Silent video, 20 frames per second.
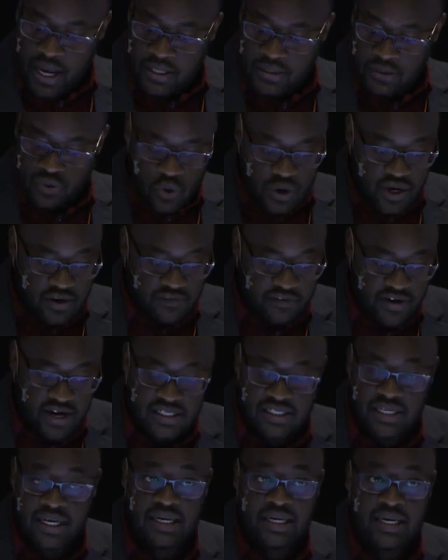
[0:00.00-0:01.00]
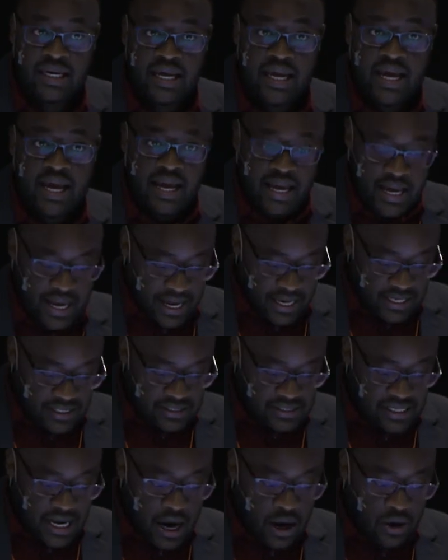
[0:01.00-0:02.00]
as co-infection
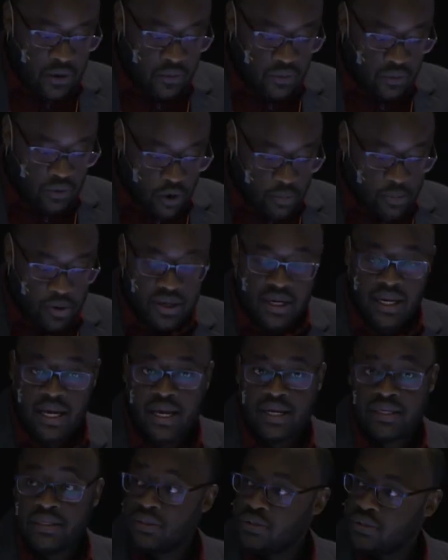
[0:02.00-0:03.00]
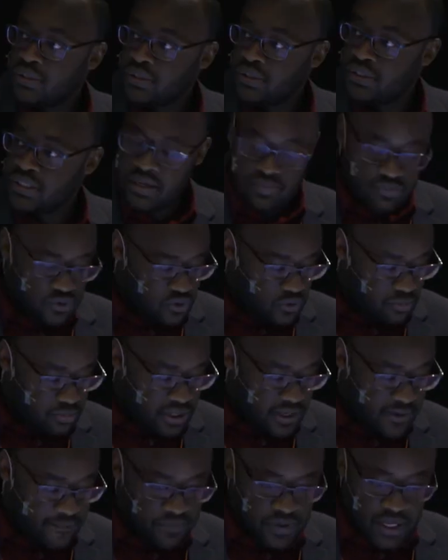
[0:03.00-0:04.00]
is now common and seems to
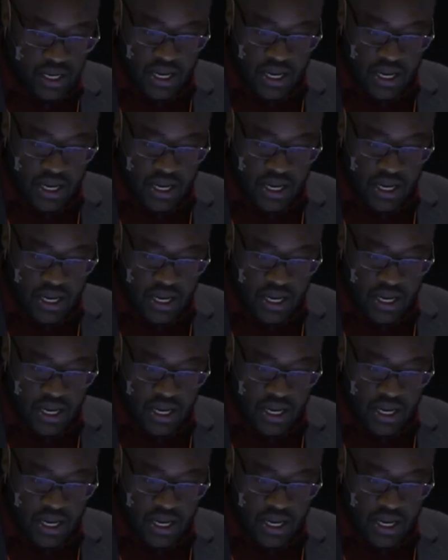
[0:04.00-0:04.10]
be